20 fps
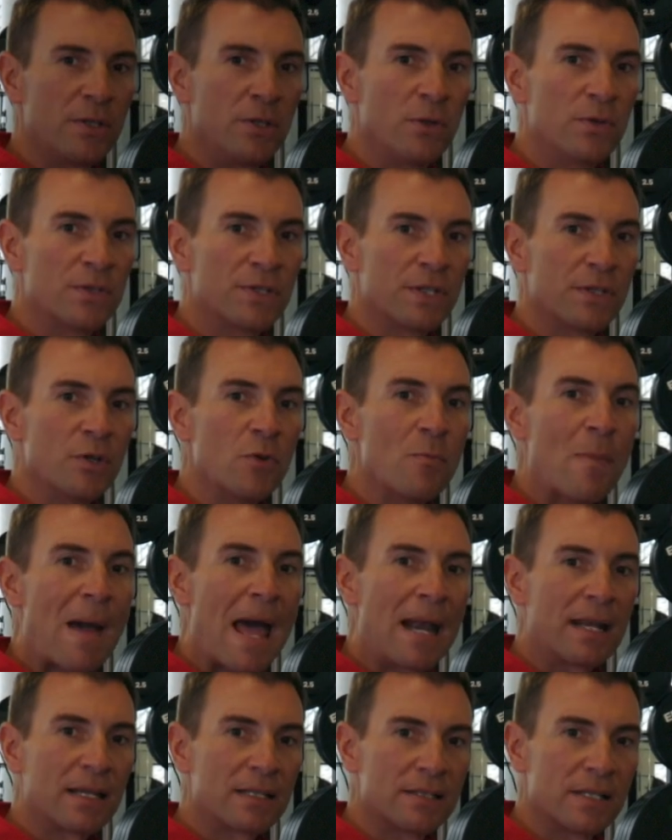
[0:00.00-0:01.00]
use the
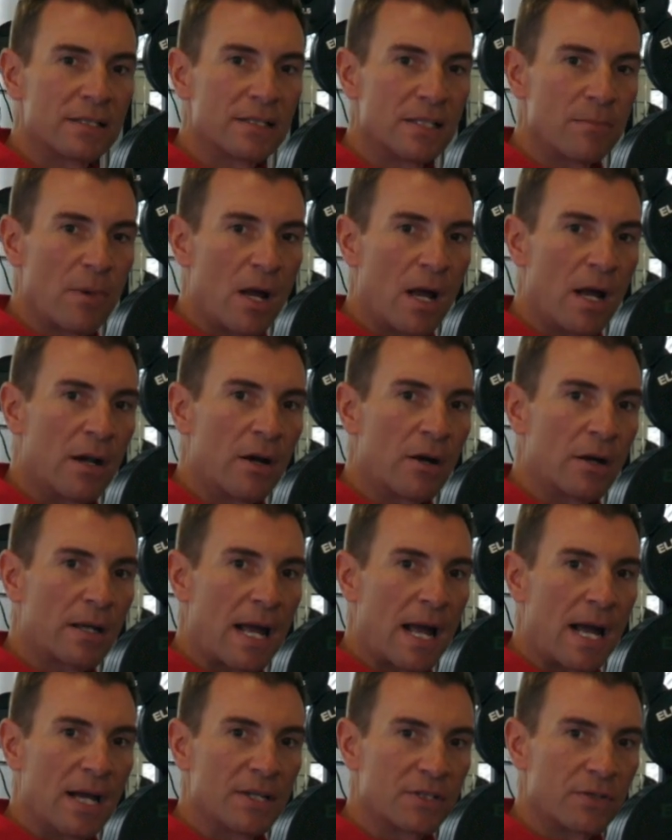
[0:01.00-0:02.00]
pneumatic system on our
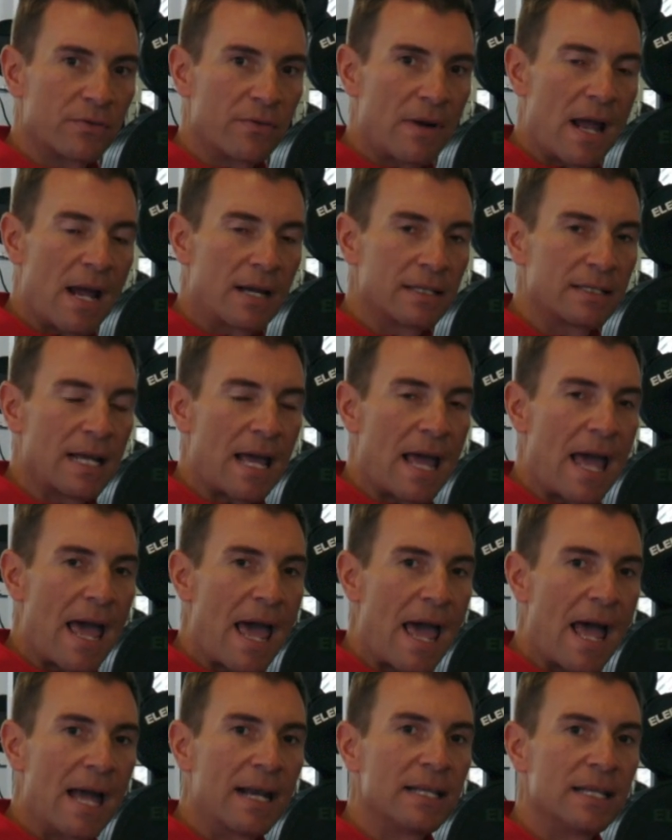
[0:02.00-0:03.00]
Keiser rack to
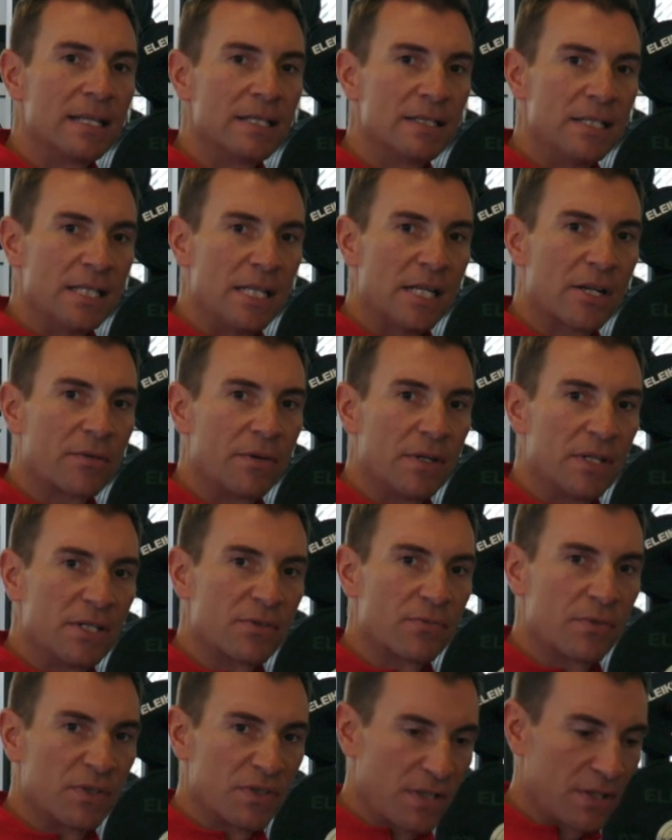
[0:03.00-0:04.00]
add and
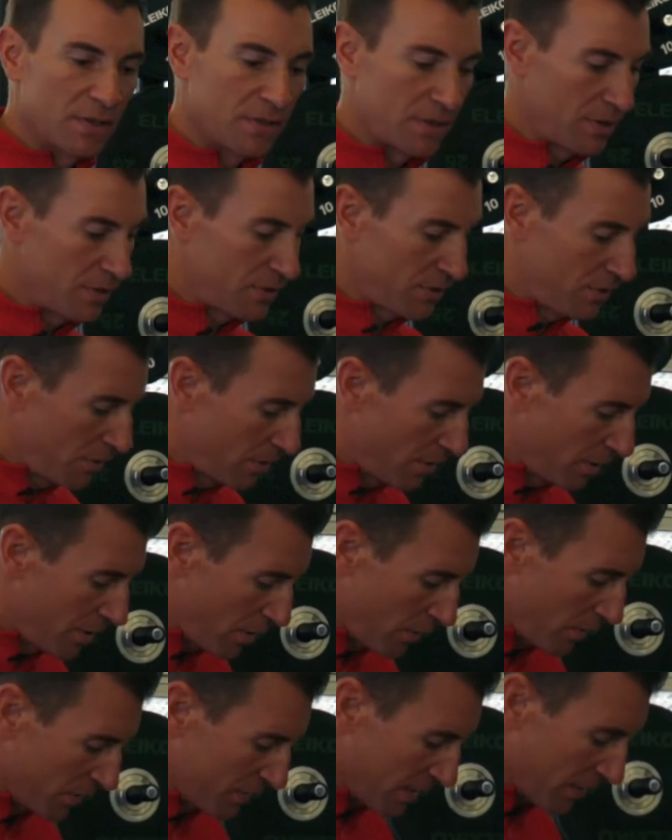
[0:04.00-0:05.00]
decrease resistance, you're gonna
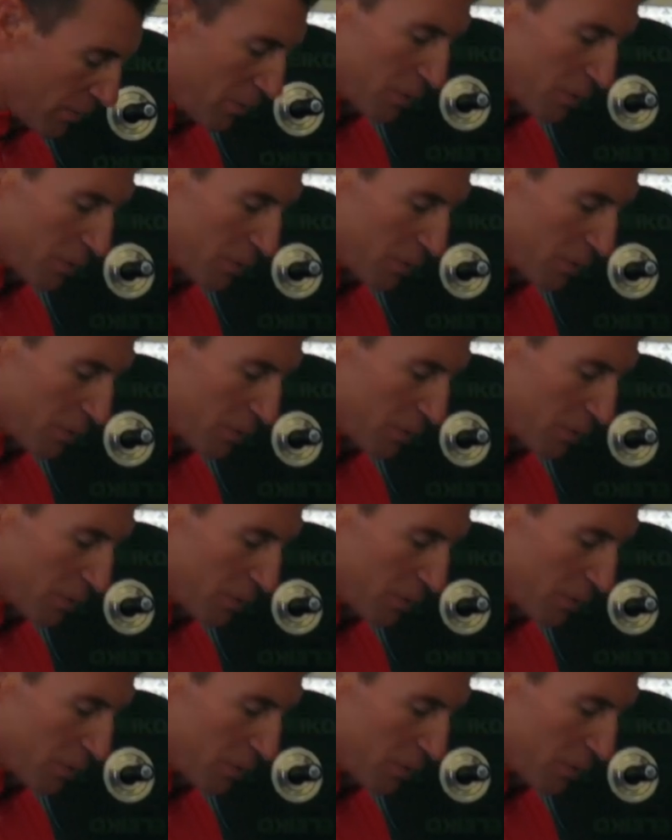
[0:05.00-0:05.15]
notice that